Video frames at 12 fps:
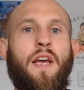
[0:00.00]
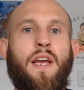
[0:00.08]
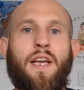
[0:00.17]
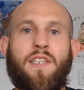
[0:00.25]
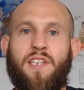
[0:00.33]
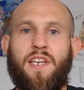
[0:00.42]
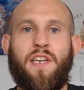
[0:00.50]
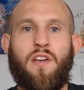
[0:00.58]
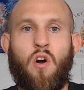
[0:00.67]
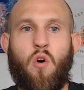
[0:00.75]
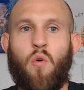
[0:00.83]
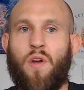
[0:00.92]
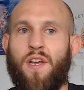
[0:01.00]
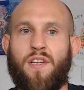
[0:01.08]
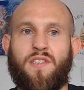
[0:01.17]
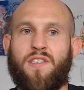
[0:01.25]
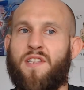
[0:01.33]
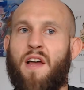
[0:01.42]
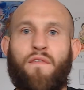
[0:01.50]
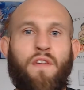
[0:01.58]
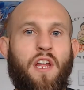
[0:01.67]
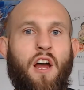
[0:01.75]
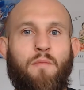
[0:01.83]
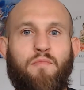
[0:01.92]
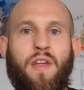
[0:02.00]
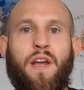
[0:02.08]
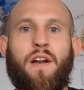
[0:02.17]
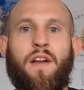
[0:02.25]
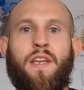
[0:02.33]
His ego is definitely up there.